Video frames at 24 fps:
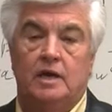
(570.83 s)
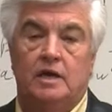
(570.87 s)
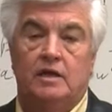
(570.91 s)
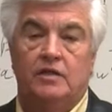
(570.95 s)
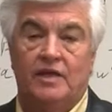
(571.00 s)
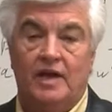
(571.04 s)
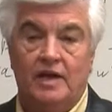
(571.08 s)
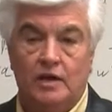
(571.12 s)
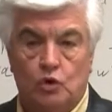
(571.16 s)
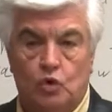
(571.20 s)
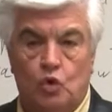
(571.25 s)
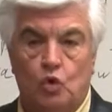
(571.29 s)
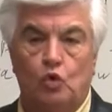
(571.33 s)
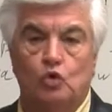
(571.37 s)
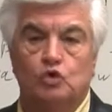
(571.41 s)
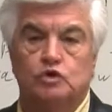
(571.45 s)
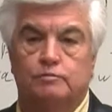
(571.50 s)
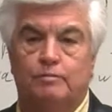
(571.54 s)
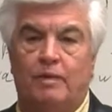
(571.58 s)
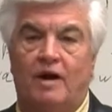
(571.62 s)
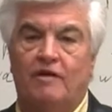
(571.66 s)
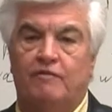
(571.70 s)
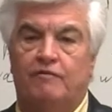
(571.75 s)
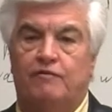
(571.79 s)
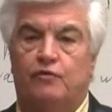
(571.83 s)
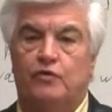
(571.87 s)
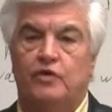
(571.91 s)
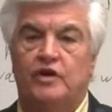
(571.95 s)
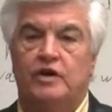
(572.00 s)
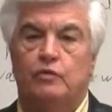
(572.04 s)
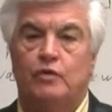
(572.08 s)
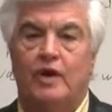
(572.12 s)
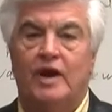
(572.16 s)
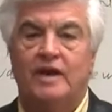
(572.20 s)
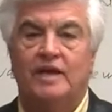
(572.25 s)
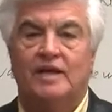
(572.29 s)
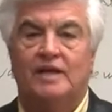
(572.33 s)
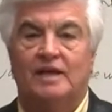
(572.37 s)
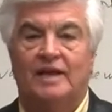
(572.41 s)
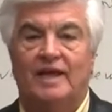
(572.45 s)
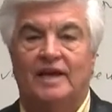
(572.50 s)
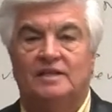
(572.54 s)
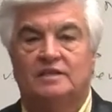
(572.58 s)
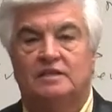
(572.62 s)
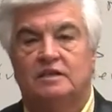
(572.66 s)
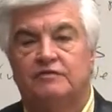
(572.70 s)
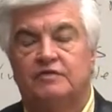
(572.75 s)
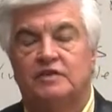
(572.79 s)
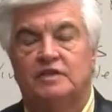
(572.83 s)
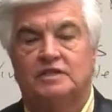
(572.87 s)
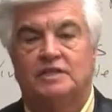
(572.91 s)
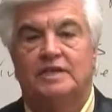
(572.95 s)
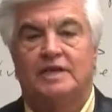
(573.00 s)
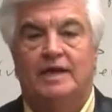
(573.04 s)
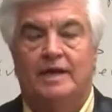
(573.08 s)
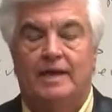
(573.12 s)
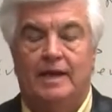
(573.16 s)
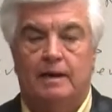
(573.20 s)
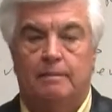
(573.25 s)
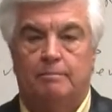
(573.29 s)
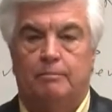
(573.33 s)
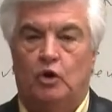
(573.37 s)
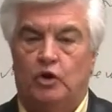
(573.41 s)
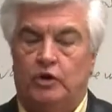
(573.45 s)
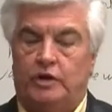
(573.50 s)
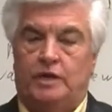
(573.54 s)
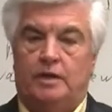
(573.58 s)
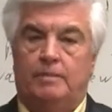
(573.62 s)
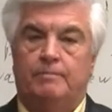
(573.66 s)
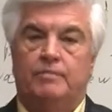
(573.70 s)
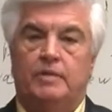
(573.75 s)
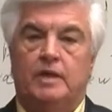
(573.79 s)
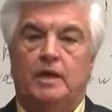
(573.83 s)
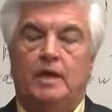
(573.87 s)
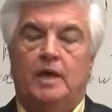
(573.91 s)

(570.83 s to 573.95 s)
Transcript: They're caused by free radical activity in our body.